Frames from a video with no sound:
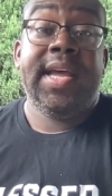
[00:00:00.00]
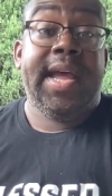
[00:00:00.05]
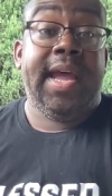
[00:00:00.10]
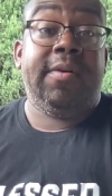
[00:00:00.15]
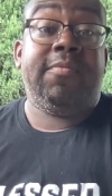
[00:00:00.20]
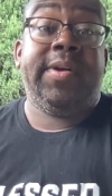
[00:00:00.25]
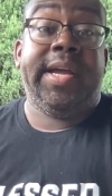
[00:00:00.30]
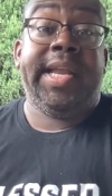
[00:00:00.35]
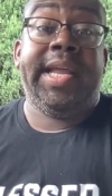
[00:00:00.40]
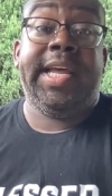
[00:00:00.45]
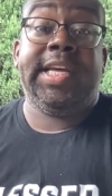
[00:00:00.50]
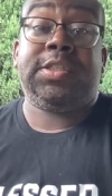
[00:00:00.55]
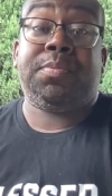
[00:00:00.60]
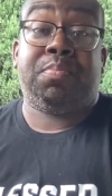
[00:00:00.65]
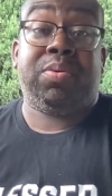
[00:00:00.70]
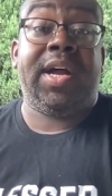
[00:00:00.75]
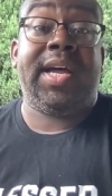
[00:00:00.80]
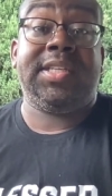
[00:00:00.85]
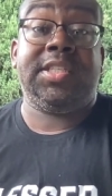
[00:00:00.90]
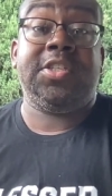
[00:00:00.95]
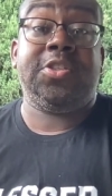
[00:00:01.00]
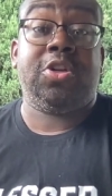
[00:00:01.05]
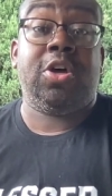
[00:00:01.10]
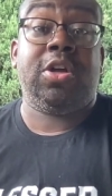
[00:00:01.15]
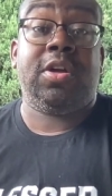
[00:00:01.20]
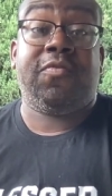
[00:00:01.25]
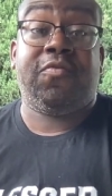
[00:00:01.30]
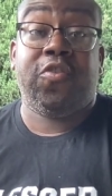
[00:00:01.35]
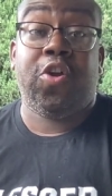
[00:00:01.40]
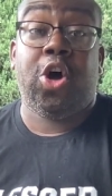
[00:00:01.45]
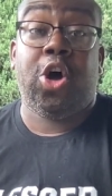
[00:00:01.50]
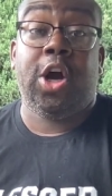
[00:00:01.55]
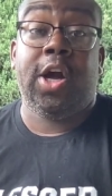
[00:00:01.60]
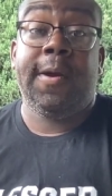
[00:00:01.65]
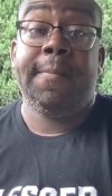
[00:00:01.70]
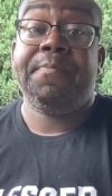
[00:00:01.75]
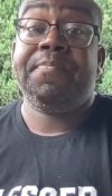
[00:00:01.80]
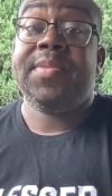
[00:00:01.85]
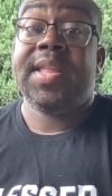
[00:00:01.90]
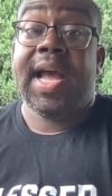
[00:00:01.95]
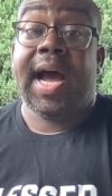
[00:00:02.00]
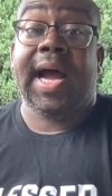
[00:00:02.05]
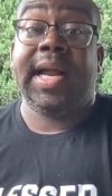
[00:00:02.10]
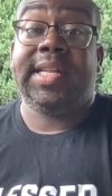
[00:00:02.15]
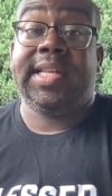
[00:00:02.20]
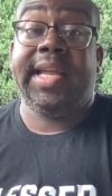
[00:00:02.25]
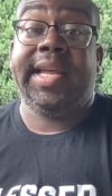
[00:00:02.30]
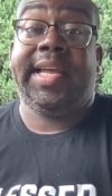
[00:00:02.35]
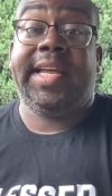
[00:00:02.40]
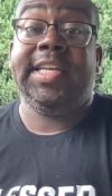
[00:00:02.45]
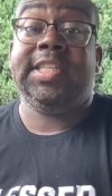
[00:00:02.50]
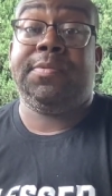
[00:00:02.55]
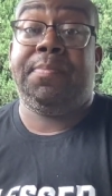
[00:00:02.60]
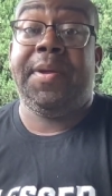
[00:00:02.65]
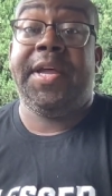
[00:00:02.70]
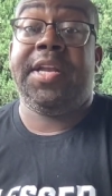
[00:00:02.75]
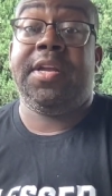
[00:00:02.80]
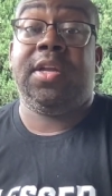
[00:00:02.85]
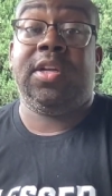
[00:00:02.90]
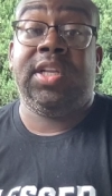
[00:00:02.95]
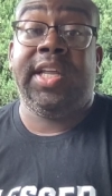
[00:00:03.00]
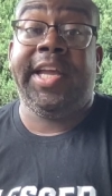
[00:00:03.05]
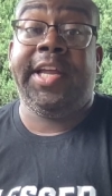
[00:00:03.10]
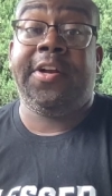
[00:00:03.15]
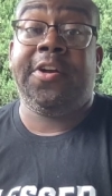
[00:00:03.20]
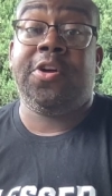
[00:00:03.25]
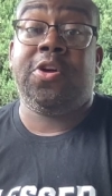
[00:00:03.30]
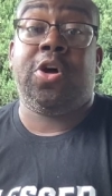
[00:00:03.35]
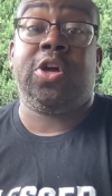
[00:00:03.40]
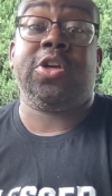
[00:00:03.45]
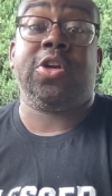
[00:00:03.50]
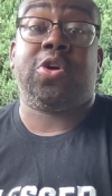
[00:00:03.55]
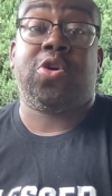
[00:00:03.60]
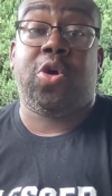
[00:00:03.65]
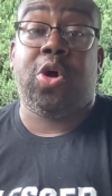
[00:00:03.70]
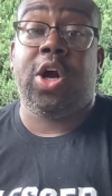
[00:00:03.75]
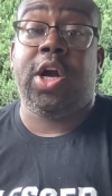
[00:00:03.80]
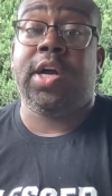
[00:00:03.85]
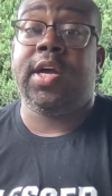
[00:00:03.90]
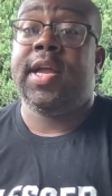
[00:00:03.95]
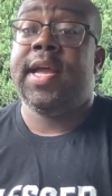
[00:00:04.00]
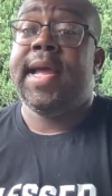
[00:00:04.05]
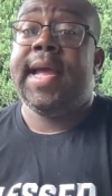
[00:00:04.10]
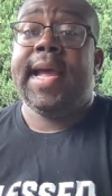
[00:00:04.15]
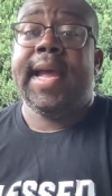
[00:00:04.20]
And with his presence on the floor, I think he's been a leader on the court,